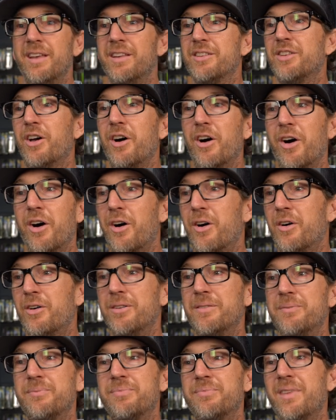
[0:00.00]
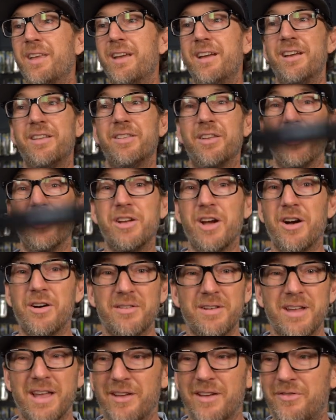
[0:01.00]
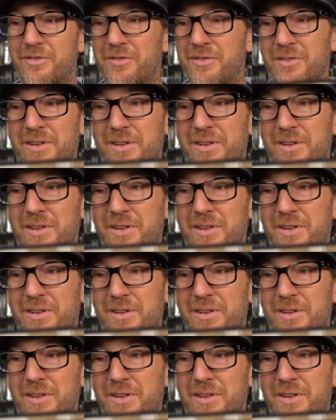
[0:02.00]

So there you go. That if